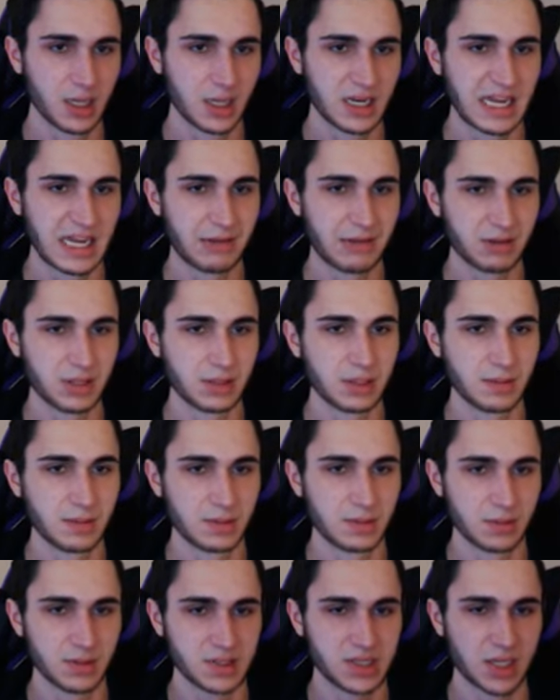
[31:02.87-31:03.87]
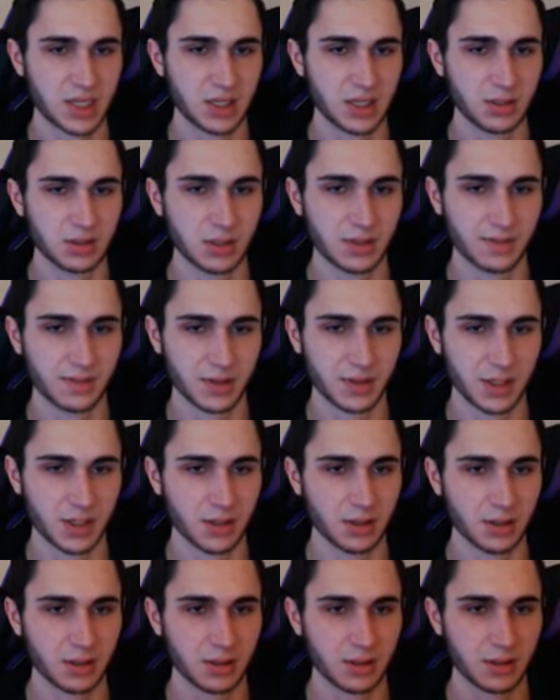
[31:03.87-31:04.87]
Now we can clip through this hill over
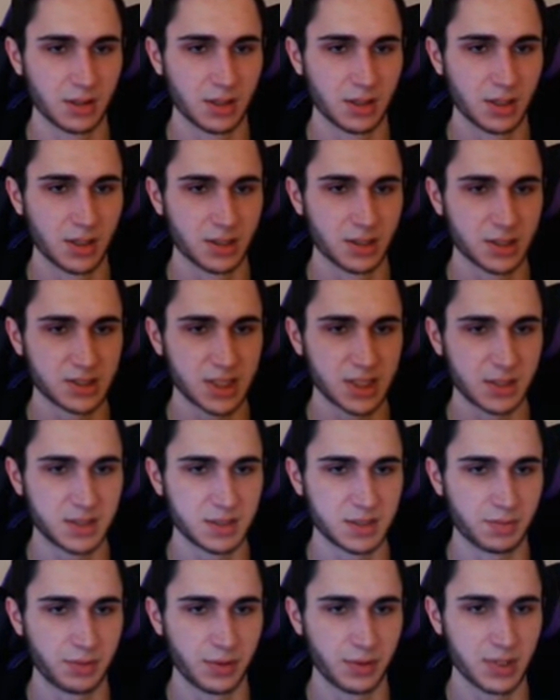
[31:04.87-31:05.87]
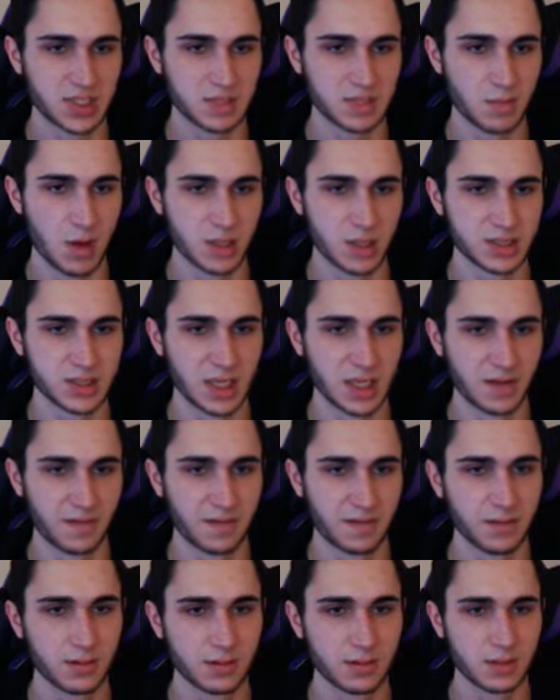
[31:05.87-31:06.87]
here. There's like some pretty small stuff.
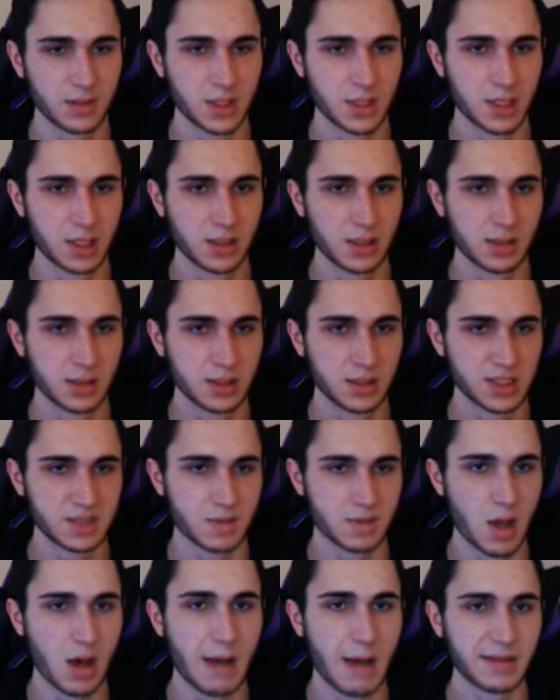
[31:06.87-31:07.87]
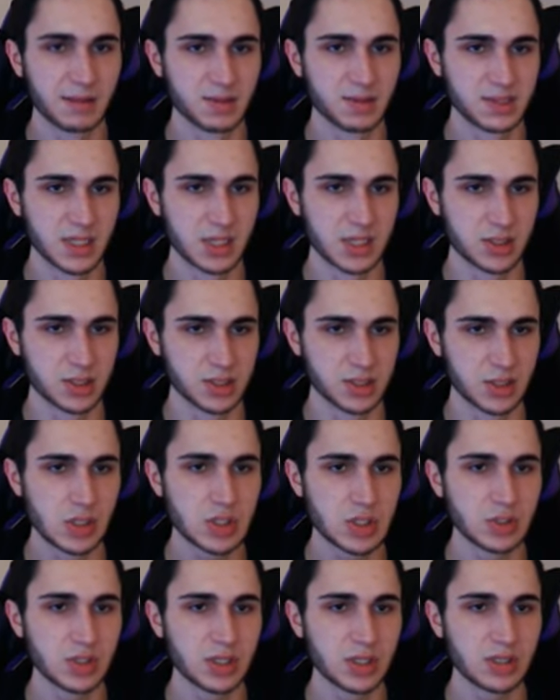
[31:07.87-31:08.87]
Small optimizations.
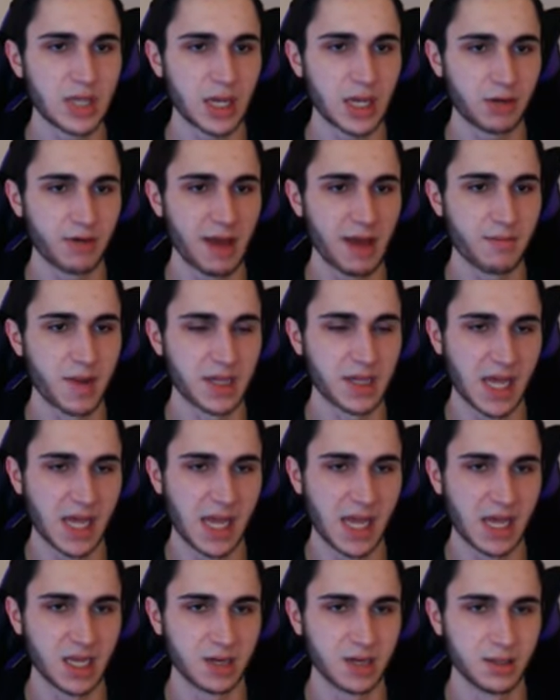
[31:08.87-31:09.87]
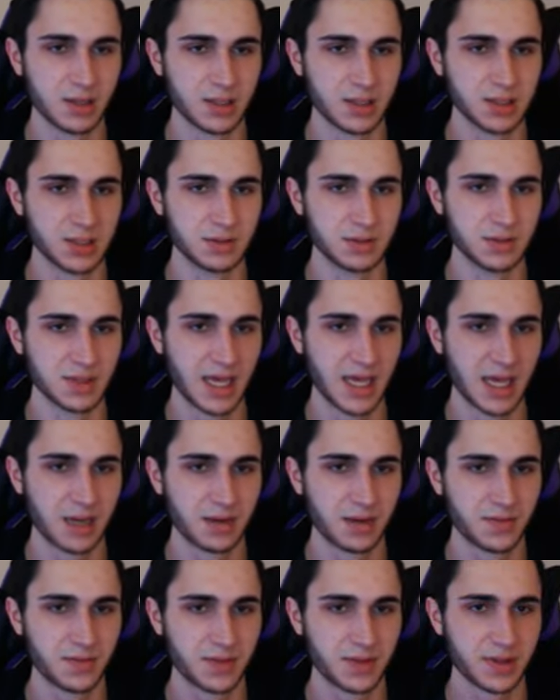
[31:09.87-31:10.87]
Usually you get grabbed by the hand in doing that
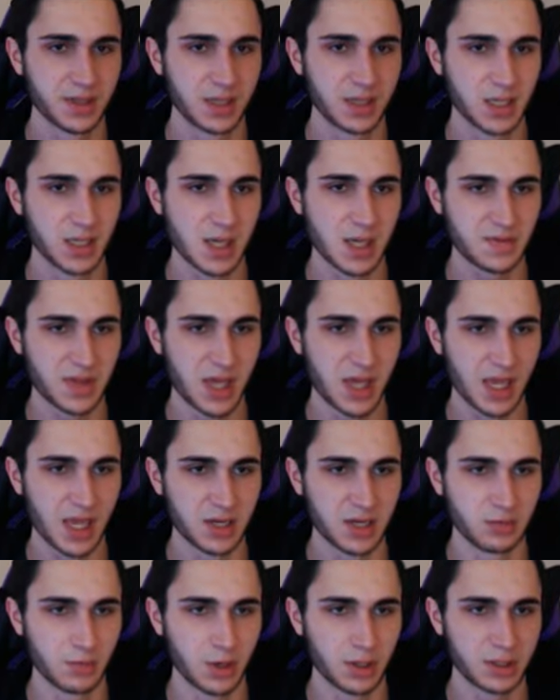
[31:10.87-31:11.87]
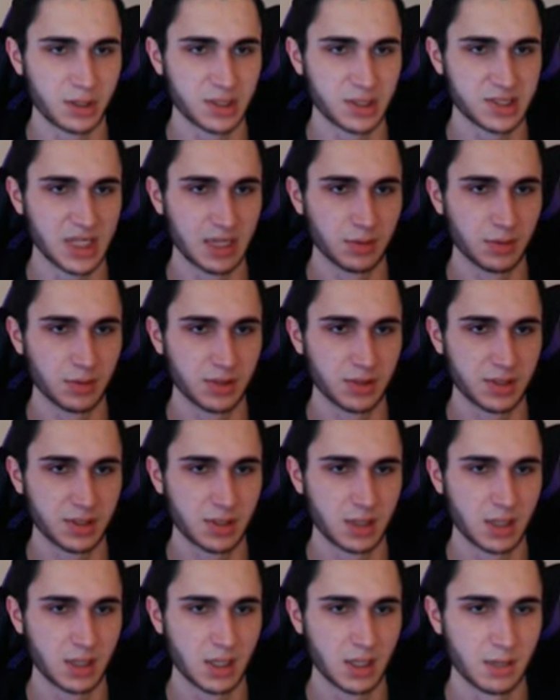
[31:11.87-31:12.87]
if the hand weren't disabled.
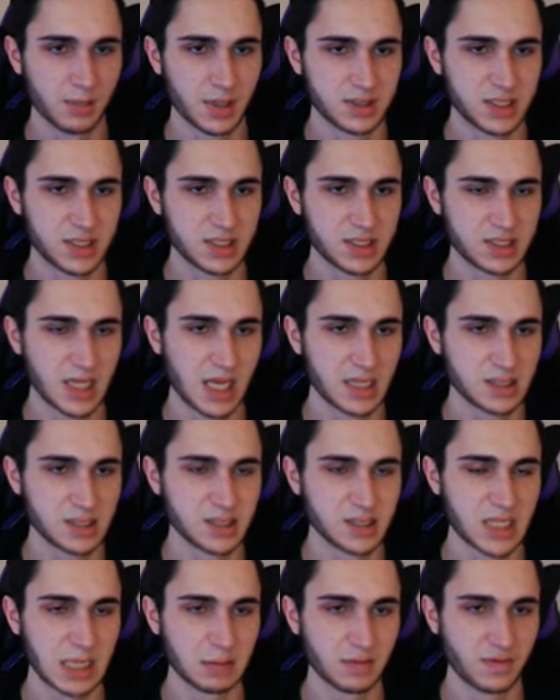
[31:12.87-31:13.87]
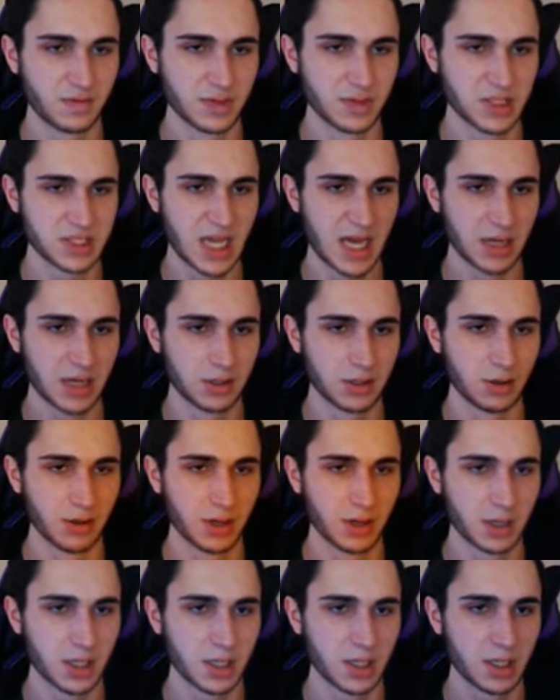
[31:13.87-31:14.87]
But since the hand's disabled for this
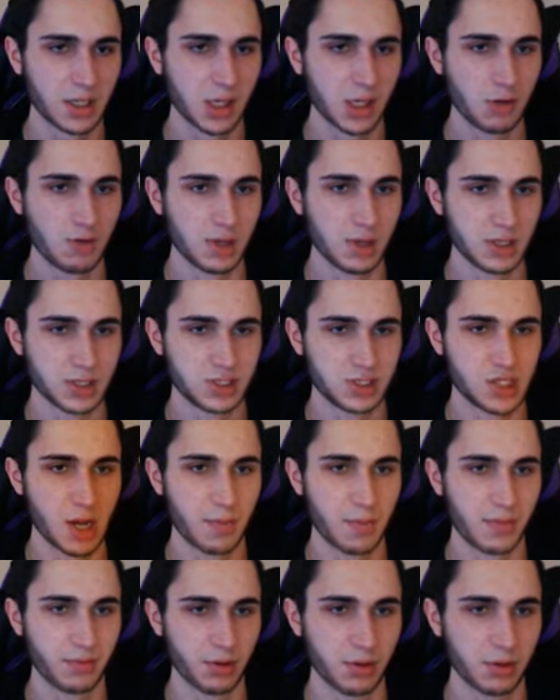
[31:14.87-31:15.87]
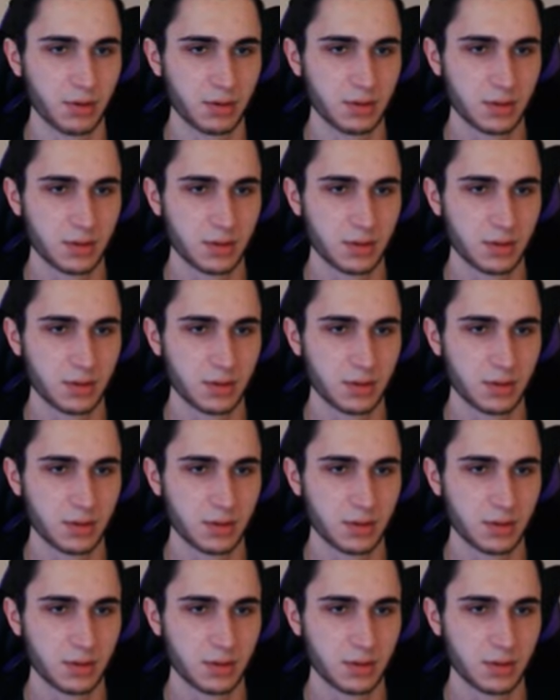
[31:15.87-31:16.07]
category, we can just jump through.